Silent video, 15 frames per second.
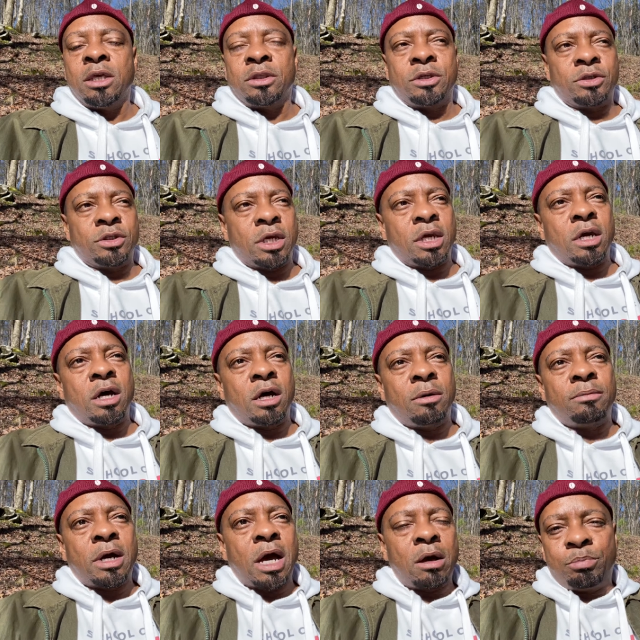There's a
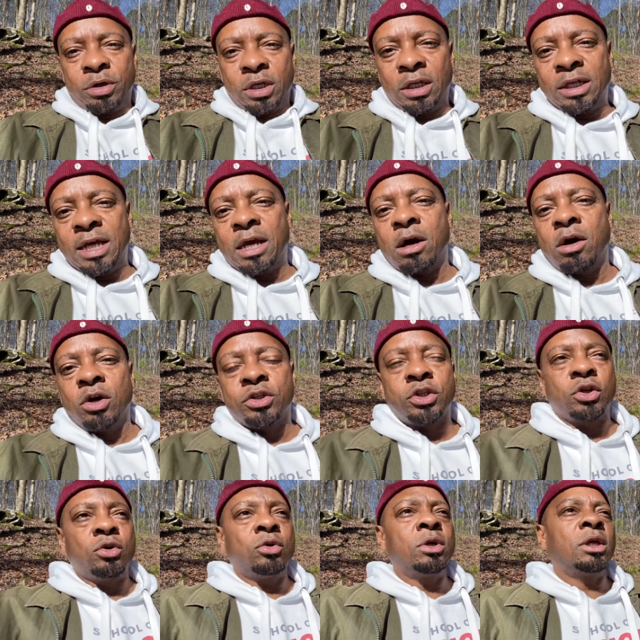um, I'll put a link
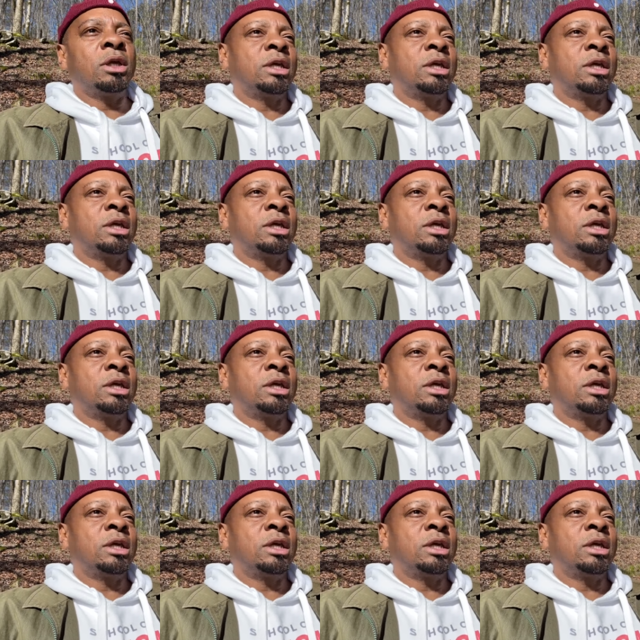also